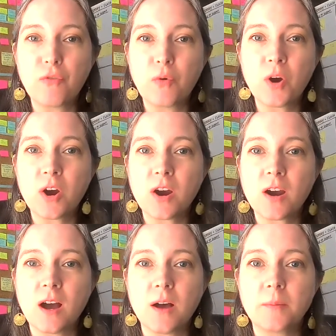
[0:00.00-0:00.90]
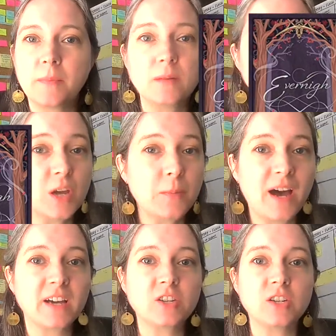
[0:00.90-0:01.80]
for MJ
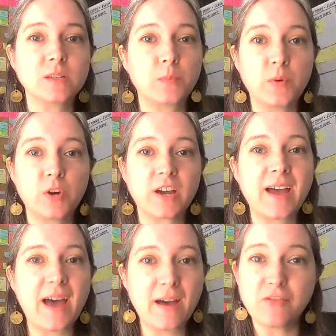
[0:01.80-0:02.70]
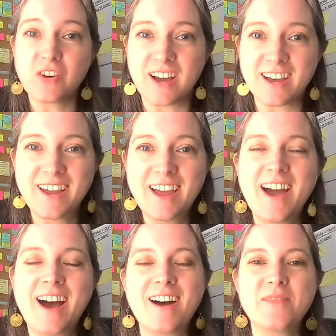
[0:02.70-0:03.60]
Padgett's book, Evernigh.
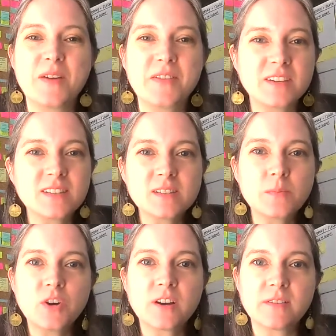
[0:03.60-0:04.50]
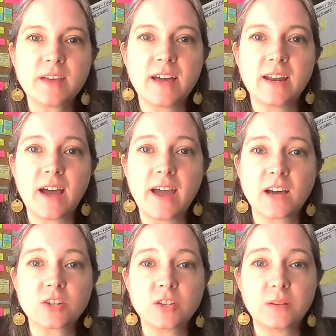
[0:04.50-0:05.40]
And this is a book that I
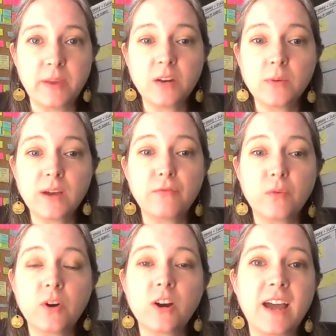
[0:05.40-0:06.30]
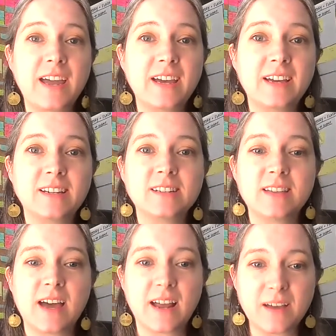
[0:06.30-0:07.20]
actually beta read for and
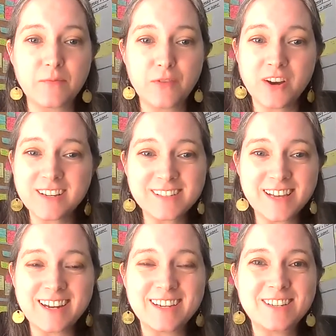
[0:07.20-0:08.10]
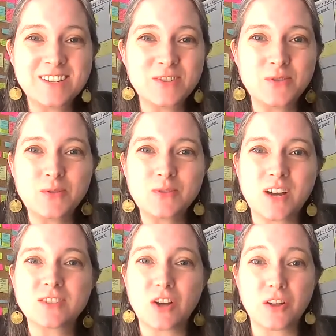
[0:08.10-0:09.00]
that I'm very excited to
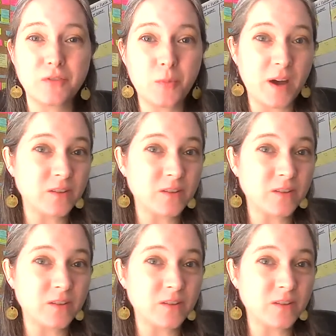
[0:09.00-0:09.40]
talk to all of you